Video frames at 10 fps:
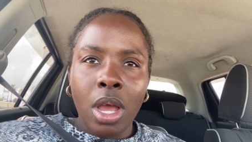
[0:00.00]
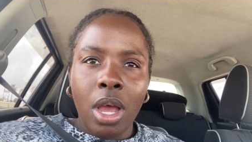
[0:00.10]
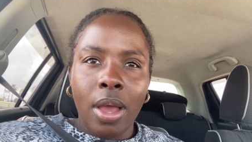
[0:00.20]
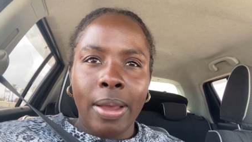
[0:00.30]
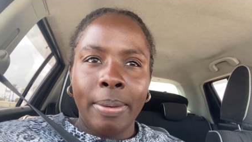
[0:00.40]

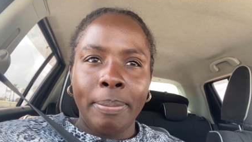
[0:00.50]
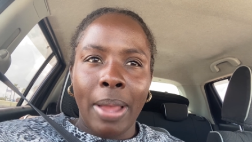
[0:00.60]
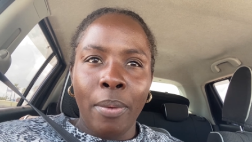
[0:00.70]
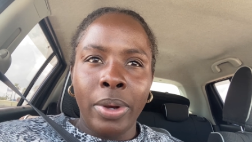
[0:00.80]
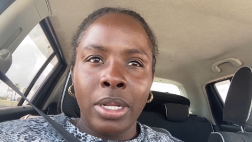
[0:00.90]
Um, I
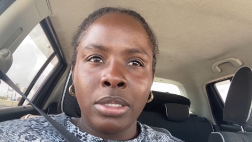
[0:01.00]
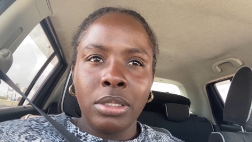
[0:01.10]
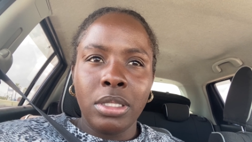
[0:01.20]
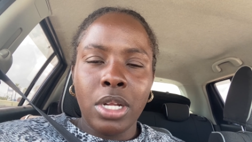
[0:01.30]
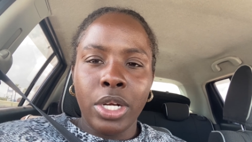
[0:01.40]
want to
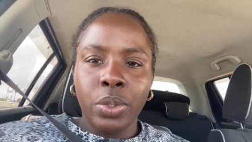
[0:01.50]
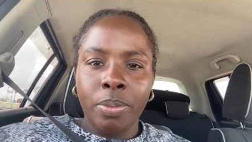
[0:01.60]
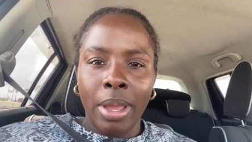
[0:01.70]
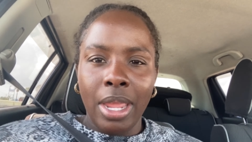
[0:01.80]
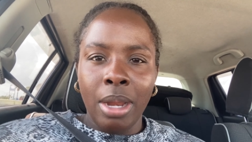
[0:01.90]
start doing
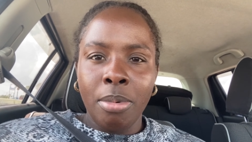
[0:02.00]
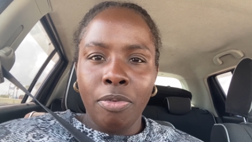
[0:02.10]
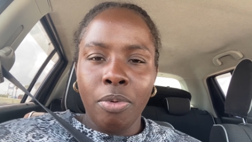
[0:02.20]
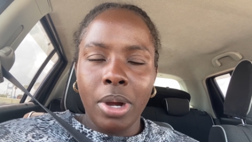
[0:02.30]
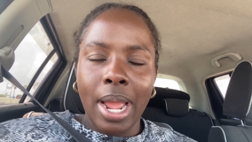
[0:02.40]
my hair
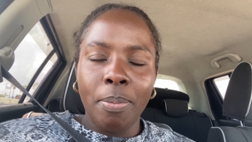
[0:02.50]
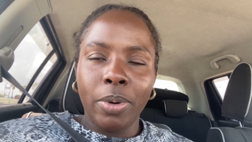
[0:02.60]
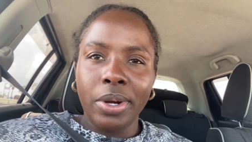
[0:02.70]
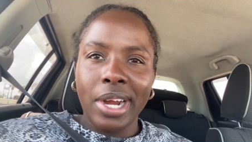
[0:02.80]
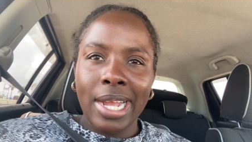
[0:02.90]
before I
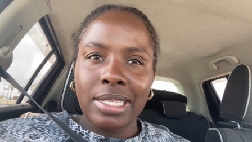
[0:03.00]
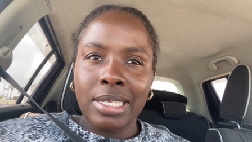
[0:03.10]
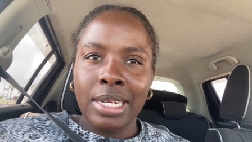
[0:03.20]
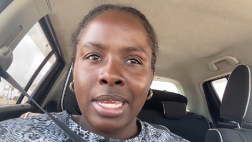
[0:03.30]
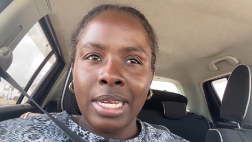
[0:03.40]

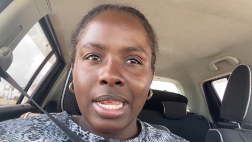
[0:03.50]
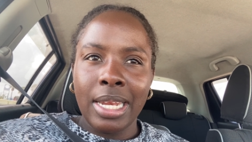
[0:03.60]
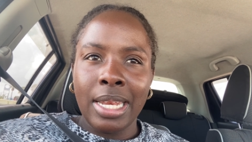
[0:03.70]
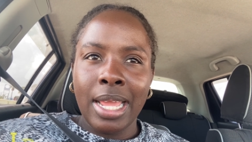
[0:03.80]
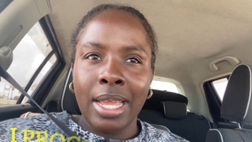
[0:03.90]
procrastinate
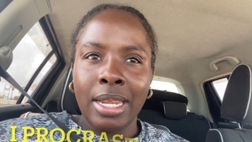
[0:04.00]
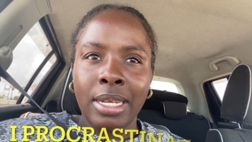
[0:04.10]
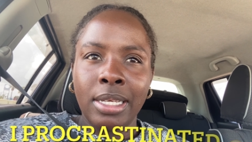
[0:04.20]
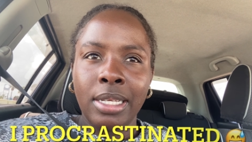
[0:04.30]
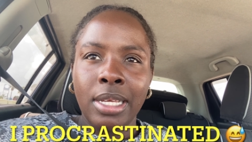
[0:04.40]
and
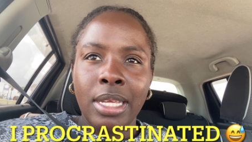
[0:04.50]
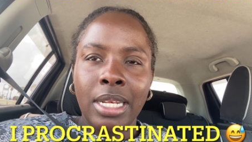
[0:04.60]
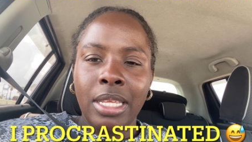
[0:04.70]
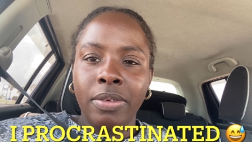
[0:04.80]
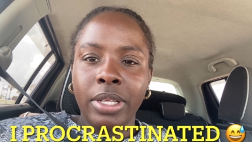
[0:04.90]
then
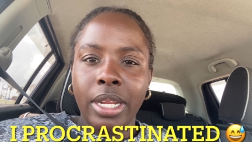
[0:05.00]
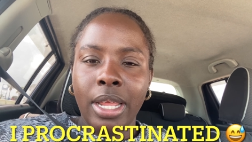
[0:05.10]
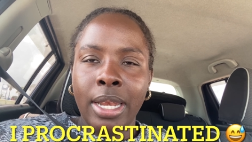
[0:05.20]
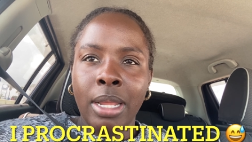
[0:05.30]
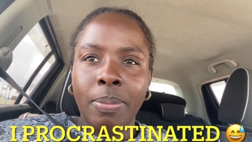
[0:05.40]
leave it,
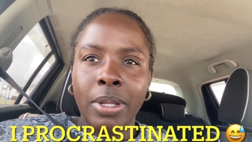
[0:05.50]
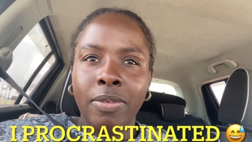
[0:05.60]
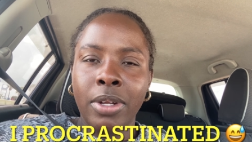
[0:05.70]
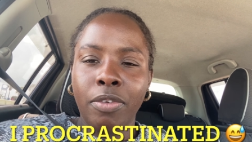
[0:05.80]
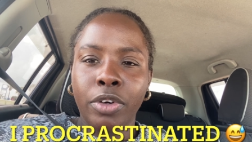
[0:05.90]
end up
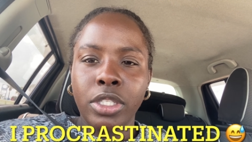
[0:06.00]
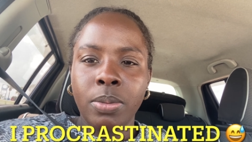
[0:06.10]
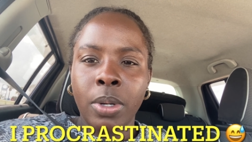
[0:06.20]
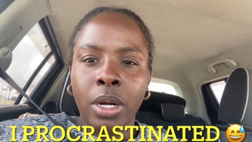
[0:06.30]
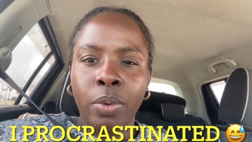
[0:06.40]
leaving it for
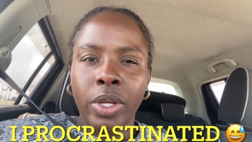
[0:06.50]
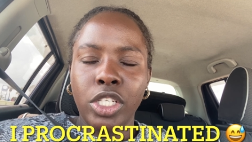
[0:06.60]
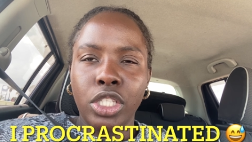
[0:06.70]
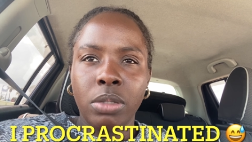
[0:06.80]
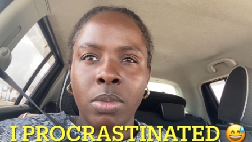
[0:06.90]
tomorrow, which
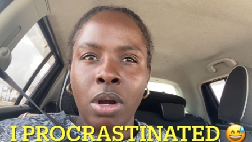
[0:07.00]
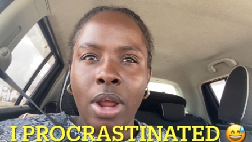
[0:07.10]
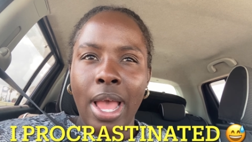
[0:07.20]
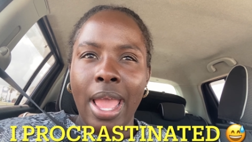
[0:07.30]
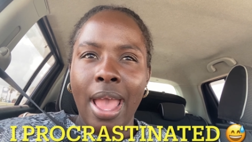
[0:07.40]
tomorrow
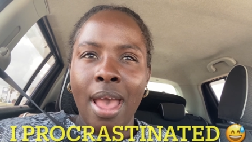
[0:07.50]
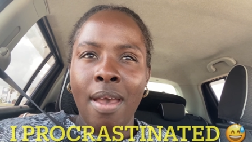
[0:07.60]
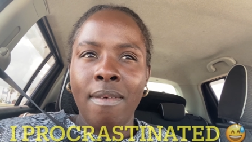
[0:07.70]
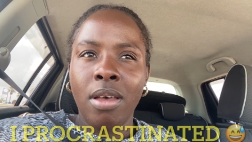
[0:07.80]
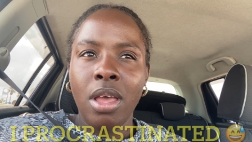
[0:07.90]
I
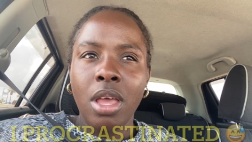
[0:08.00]
have